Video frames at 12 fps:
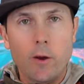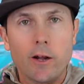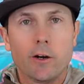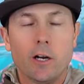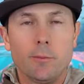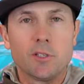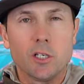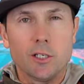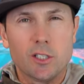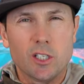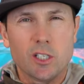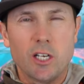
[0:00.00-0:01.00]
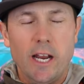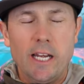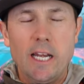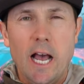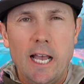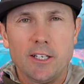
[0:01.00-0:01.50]
Wader comes in at
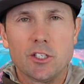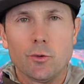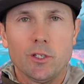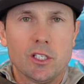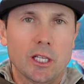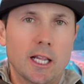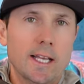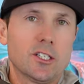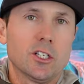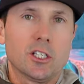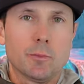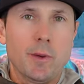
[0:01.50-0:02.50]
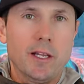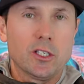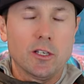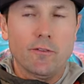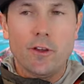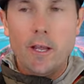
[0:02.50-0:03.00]
$699, so it's less
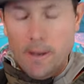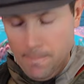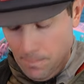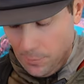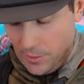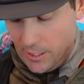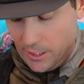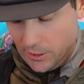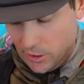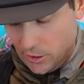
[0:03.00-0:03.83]
expensive than its